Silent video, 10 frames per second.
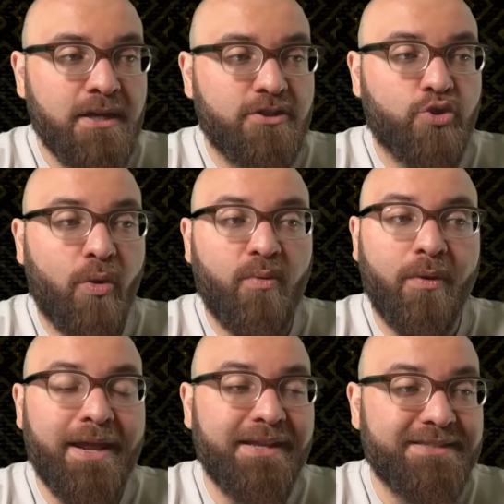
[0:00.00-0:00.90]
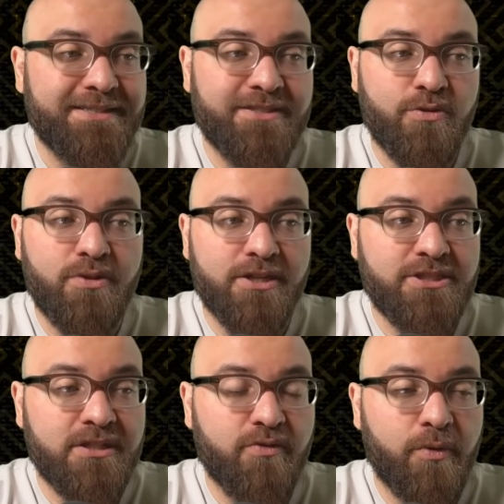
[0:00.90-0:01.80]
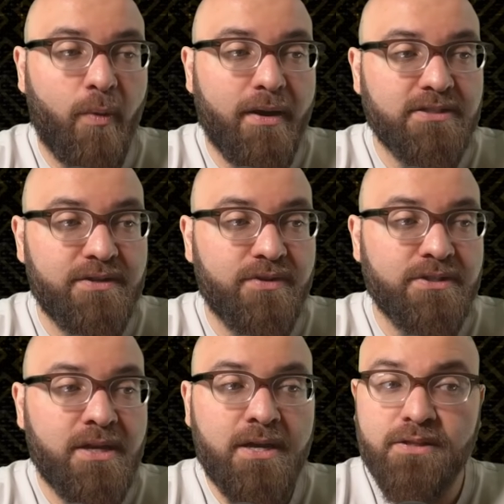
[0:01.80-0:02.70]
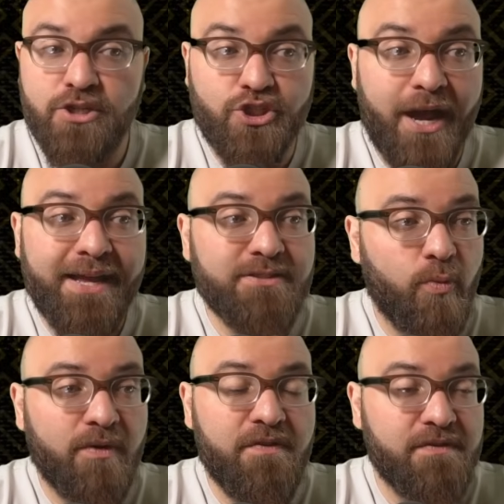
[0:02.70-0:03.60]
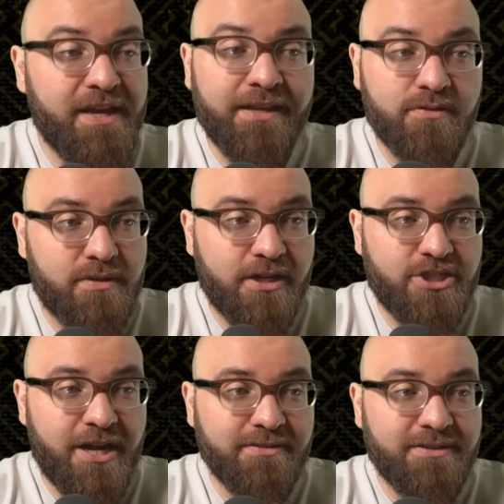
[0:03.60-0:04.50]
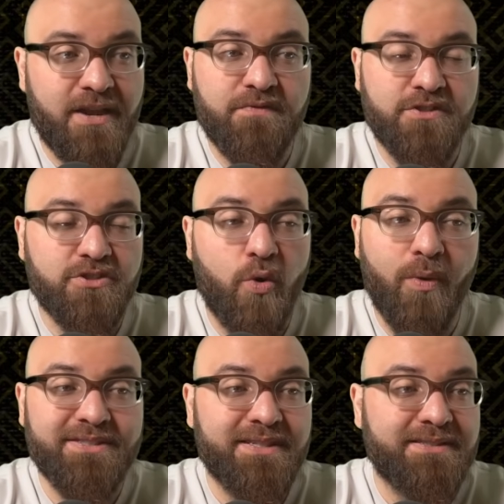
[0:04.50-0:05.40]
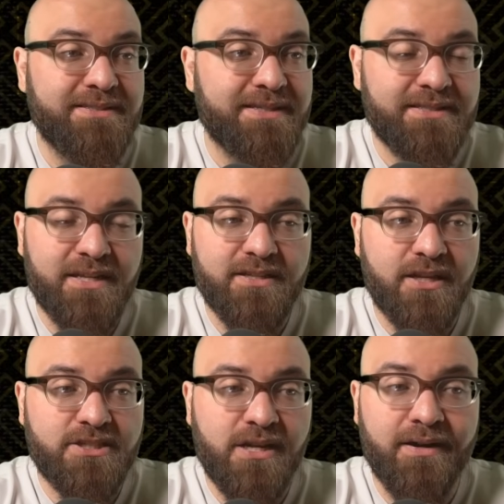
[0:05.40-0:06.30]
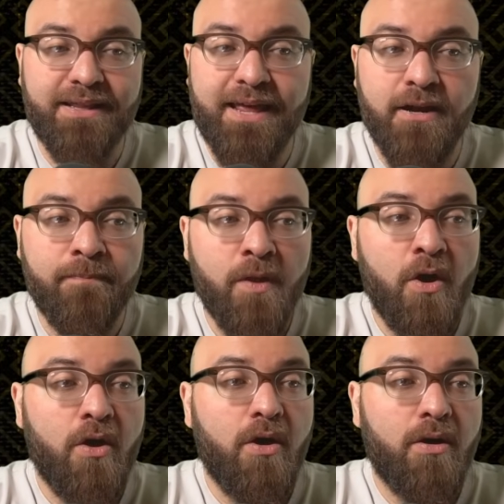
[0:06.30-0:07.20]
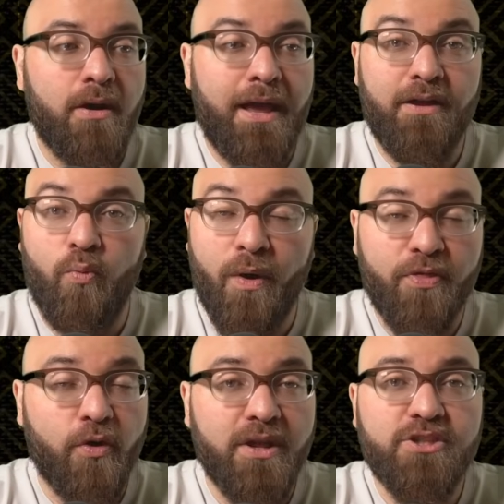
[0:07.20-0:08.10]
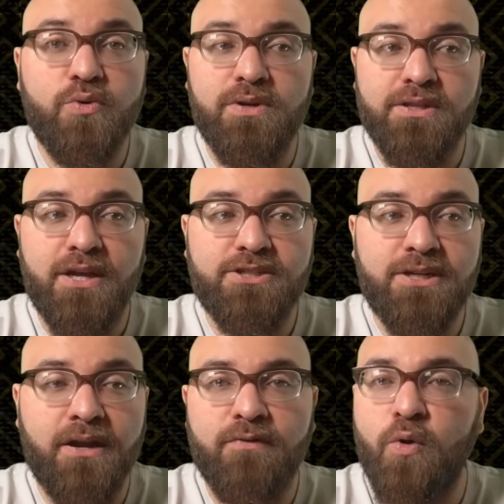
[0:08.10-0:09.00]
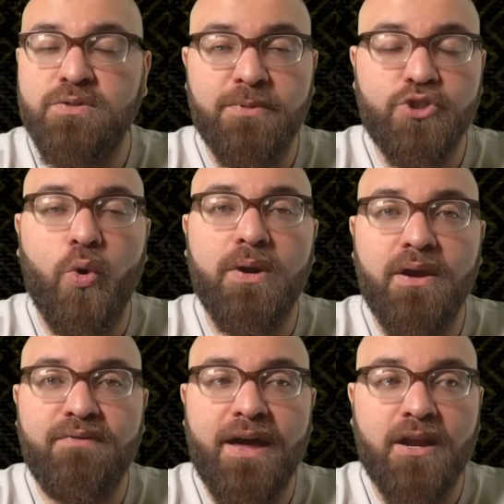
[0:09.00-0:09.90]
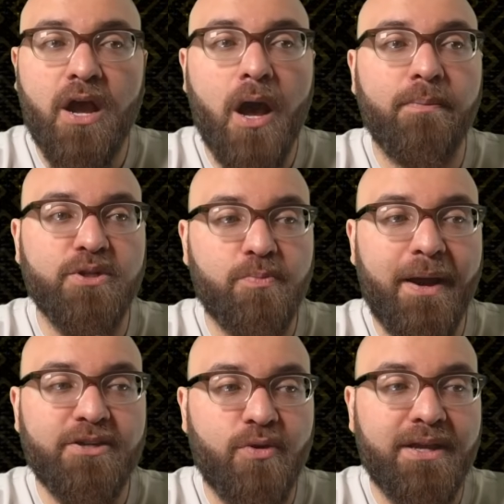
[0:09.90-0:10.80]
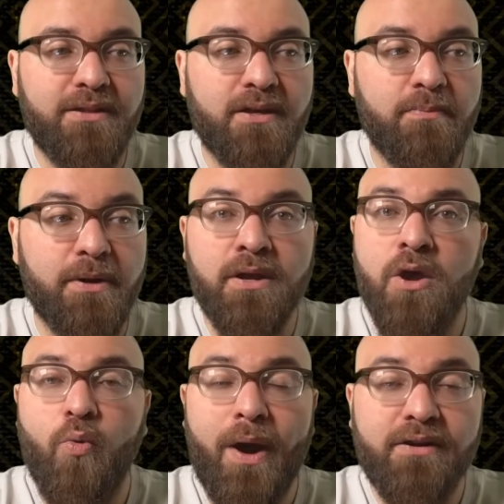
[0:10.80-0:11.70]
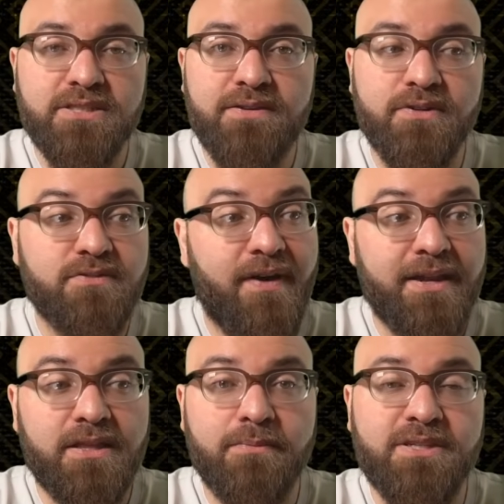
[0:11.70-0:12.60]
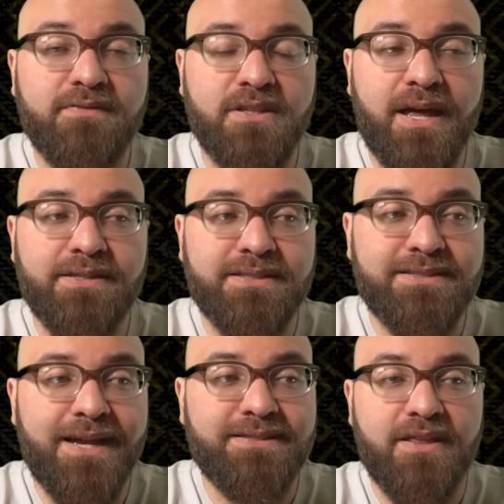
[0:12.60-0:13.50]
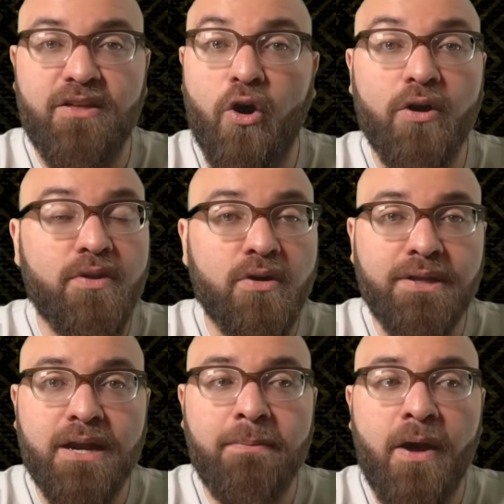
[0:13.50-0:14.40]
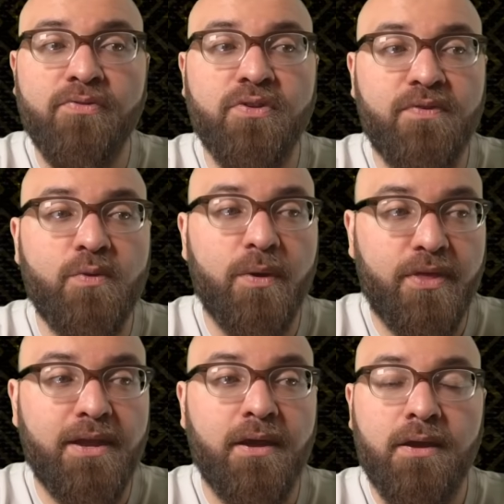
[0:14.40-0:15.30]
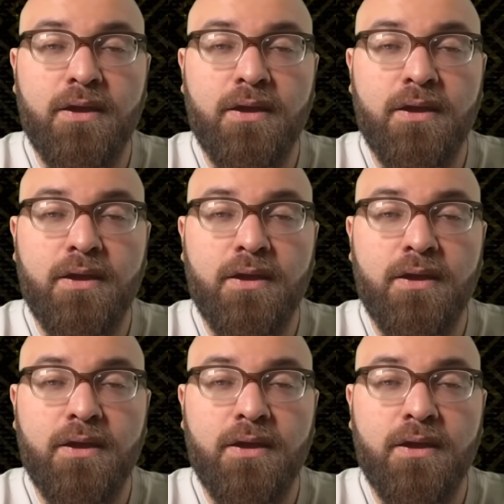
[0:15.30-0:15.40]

Detroit, 186 and 2 touchdowns from their wide receivers. The Giants, 158 and 2 touchdowns. San Francisco, 166 and a touchdown. Atlanta, 132 and a touchdown. Of course, majority of that accomplished by Drake London. But wide receivers finding themselves a lot of success. Are there a lot of mouths to feed within